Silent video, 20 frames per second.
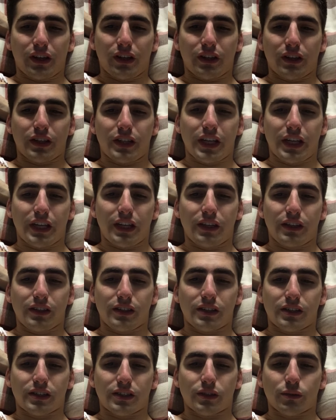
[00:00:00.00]

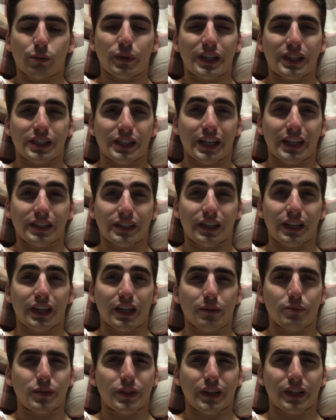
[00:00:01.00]
The weeks and days leading
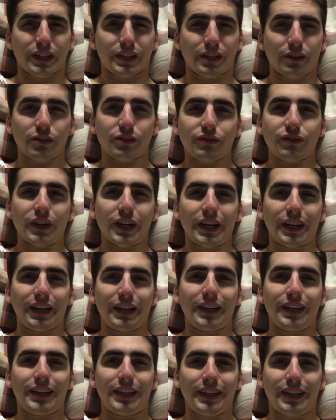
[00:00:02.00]
up to this, I was
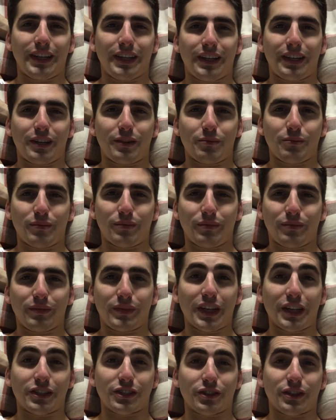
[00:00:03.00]
fine, and then
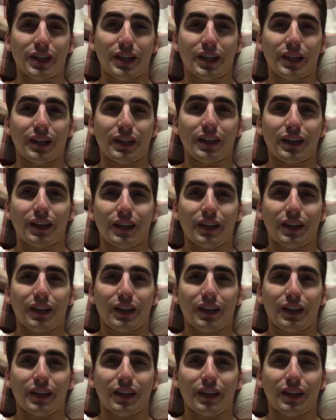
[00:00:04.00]
yesterday,